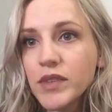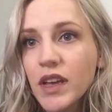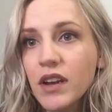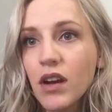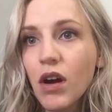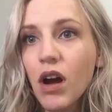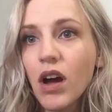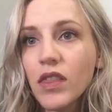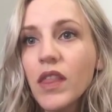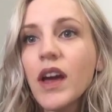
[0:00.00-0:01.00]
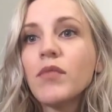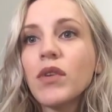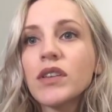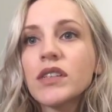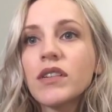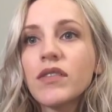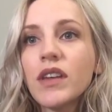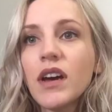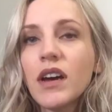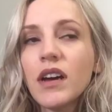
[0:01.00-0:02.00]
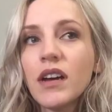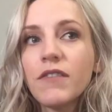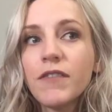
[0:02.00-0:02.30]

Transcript: and online most of the